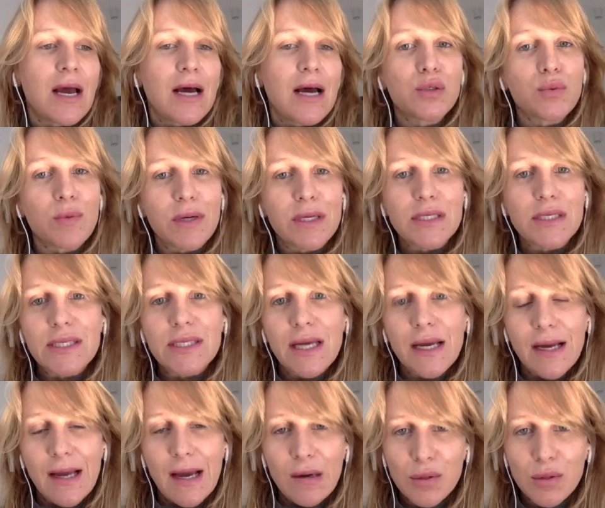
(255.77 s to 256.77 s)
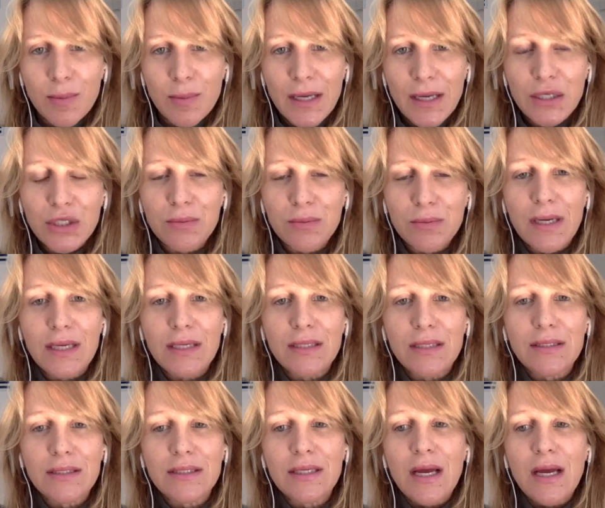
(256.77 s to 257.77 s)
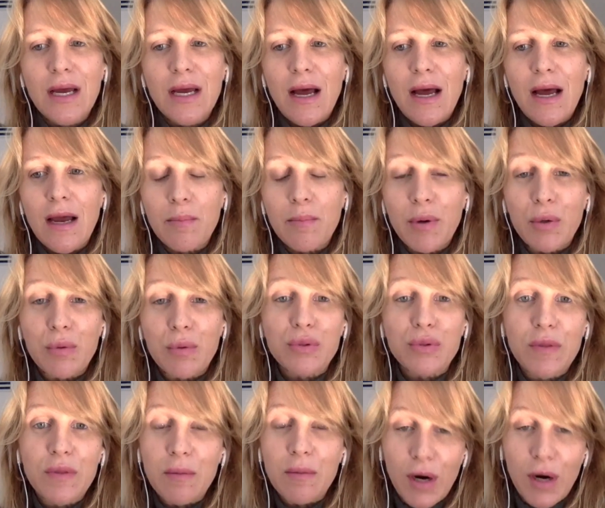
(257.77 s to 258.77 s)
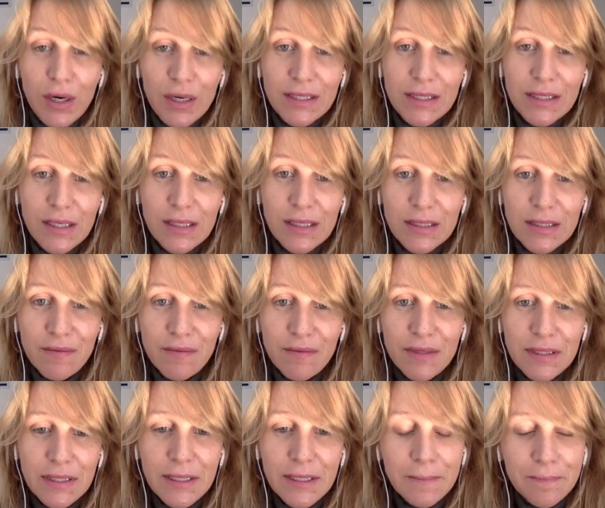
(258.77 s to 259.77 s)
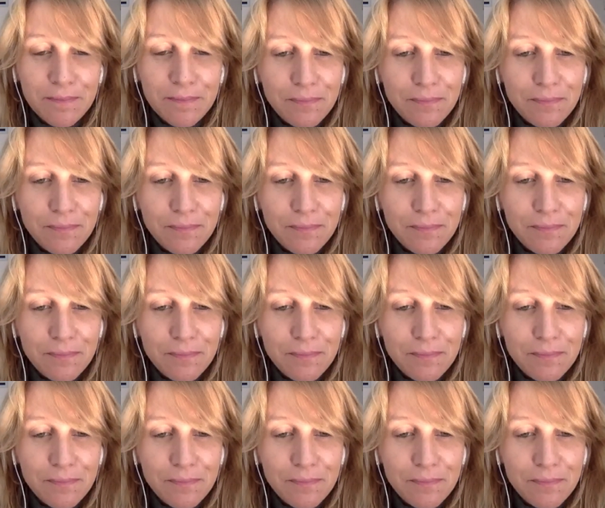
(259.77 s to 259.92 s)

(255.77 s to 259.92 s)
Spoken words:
as well as the account management, but also the marketing activity.